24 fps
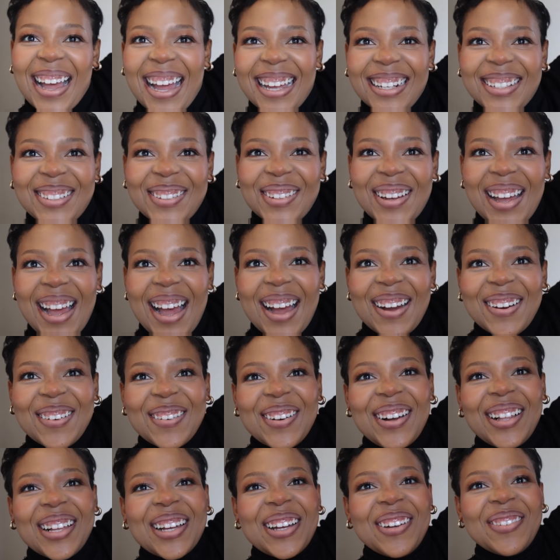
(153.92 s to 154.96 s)
BARATUWA.
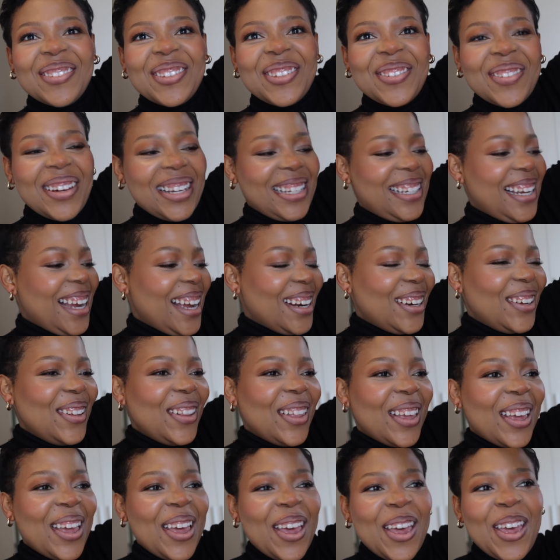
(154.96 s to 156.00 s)
Welcome to my
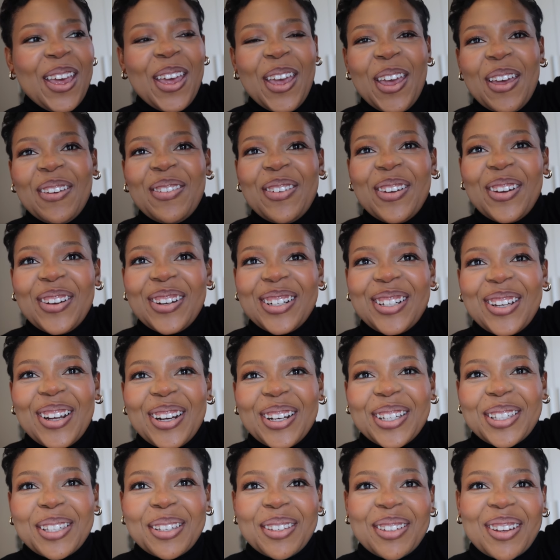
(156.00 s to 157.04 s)
channel. If you're a
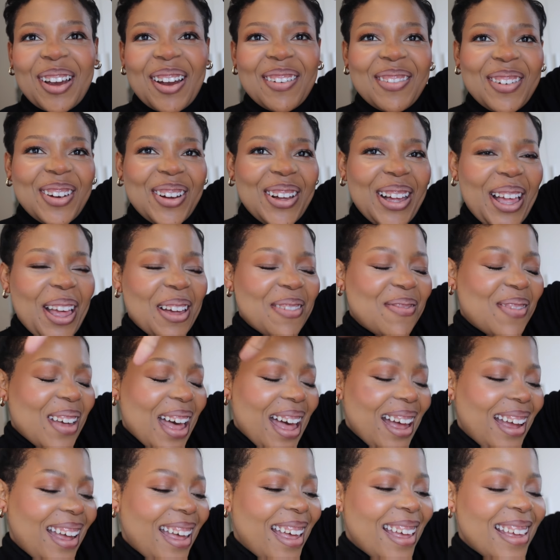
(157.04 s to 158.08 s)
returning subscriber, welcome
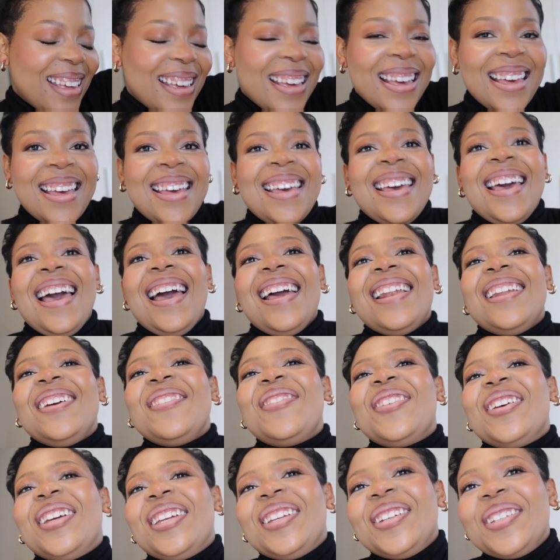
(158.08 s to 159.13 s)
back. And
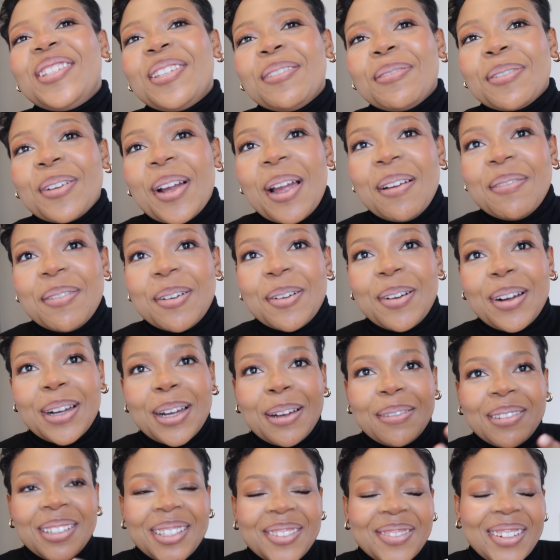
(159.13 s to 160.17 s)
if you're a new subscriber,
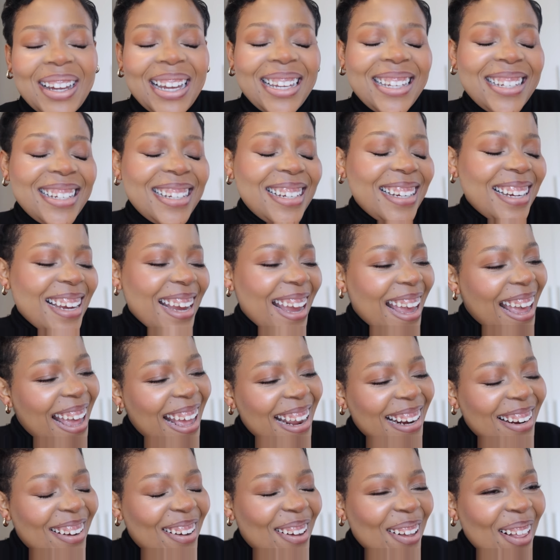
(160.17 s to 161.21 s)
welcome to my
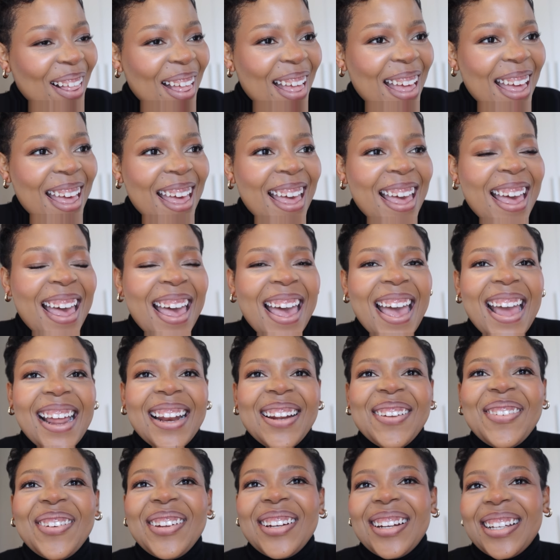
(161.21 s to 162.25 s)
channel. And
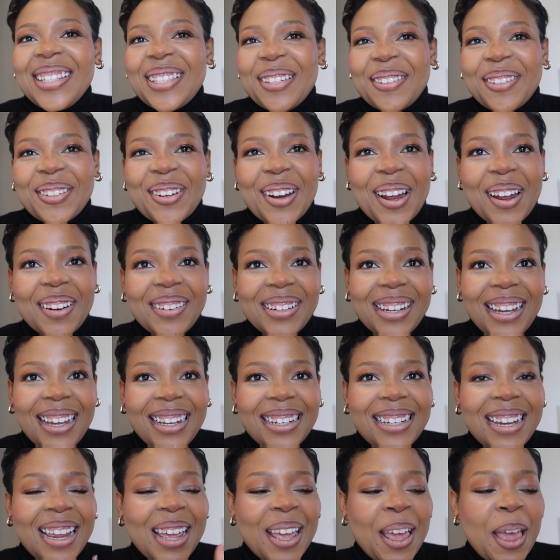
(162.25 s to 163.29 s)
if you're not subscribed
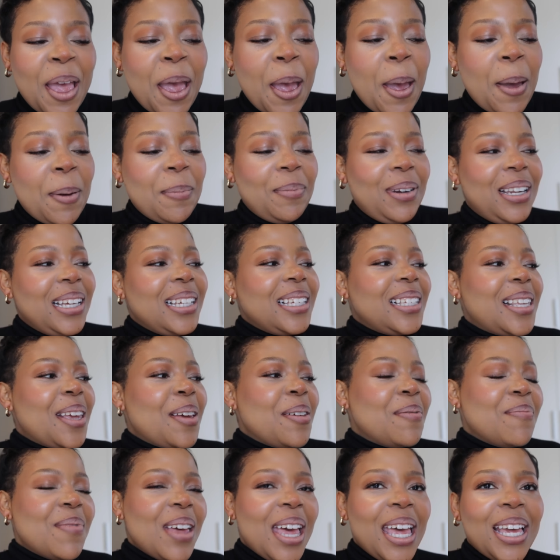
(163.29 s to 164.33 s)
yet, please
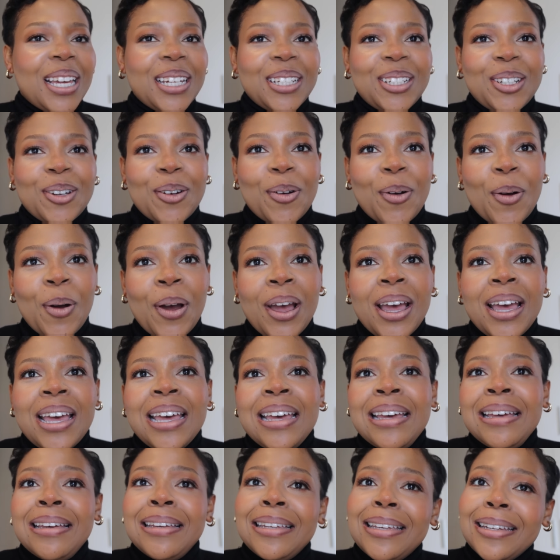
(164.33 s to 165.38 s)
make sure
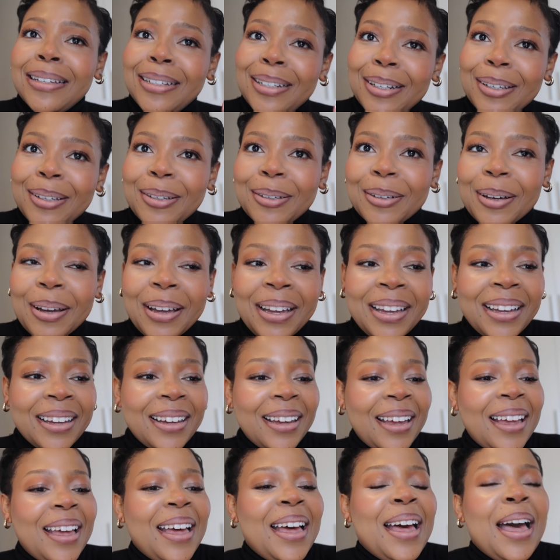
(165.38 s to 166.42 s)
you do.
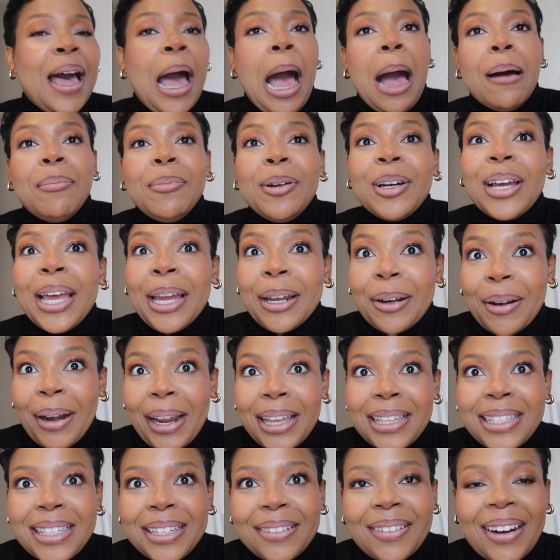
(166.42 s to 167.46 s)
I'm looking
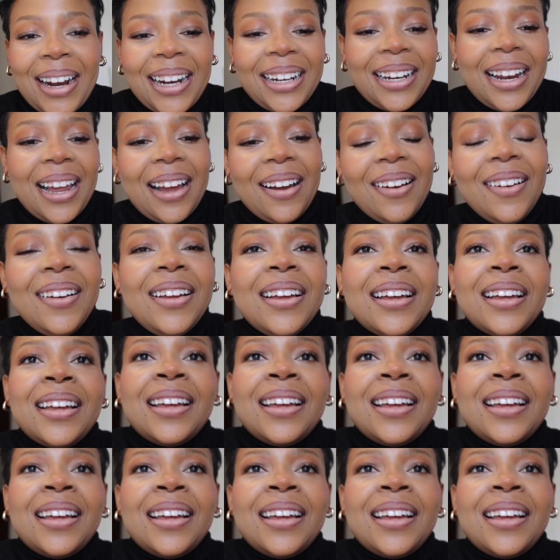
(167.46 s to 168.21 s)
crazy right now.